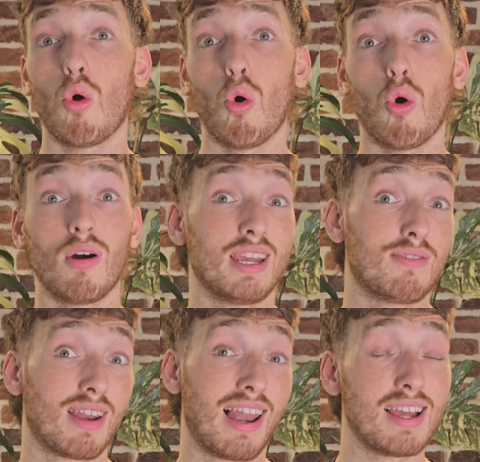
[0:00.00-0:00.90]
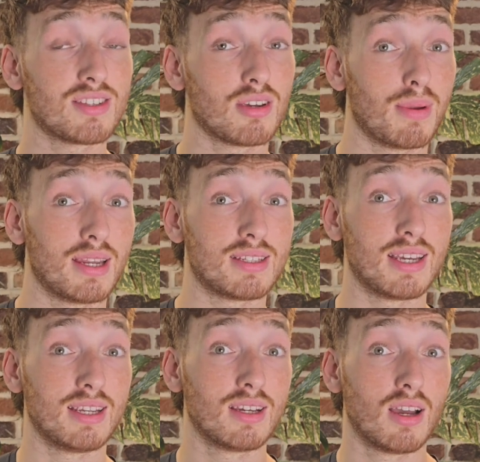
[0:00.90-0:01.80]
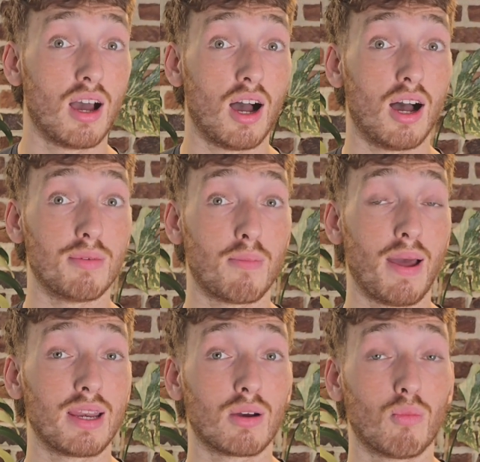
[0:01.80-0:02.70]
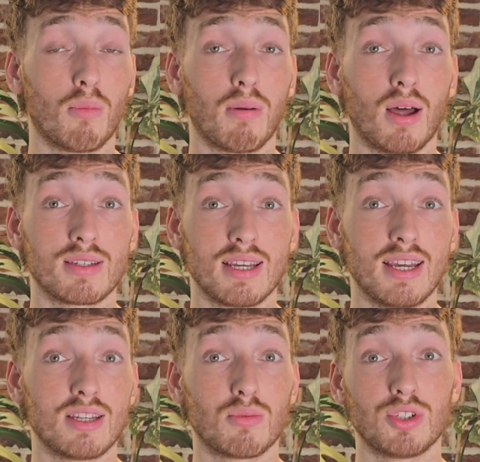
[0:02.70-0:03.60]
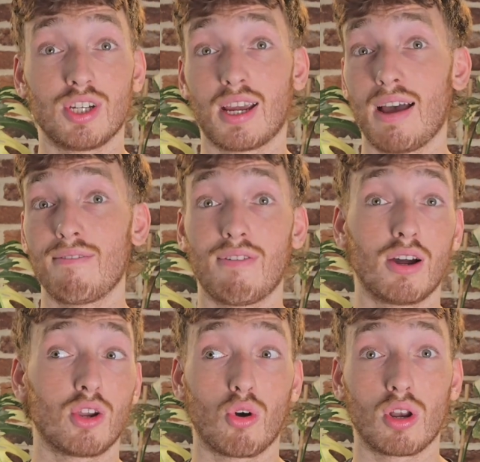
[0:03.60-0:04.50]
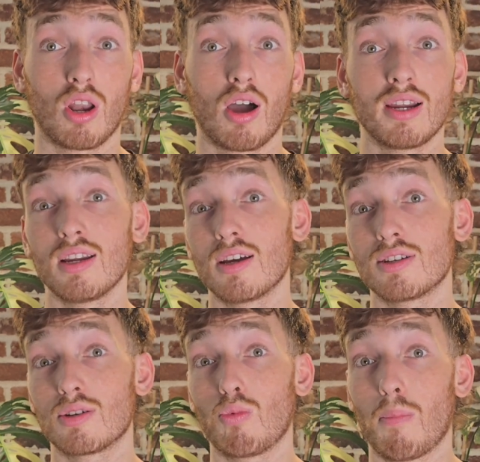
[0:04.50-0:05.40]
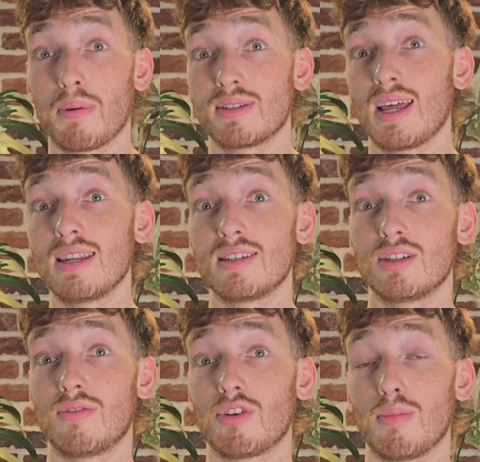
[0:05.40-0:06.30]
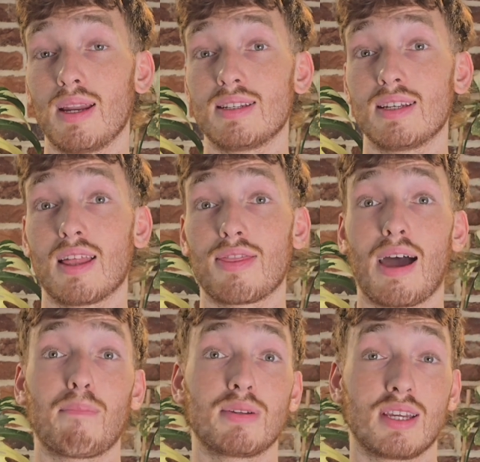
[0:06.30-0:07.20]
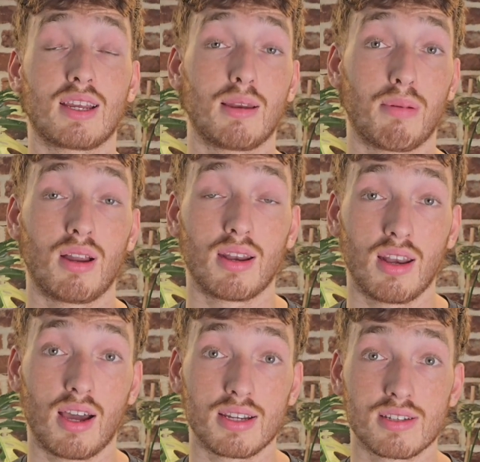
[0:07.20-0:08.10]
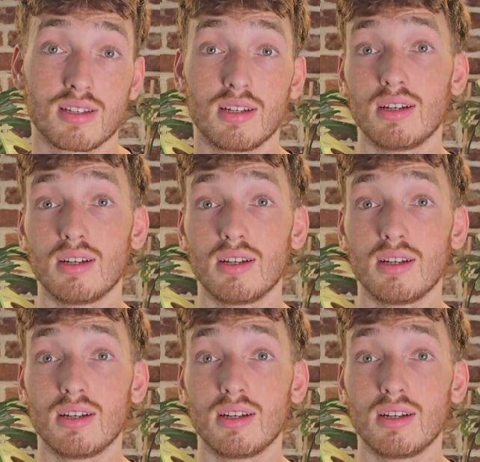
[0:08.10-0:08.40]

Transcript: or even less humidity, depending on what plant it is, which you can find online as to what percentage of humidity that particular plant likes.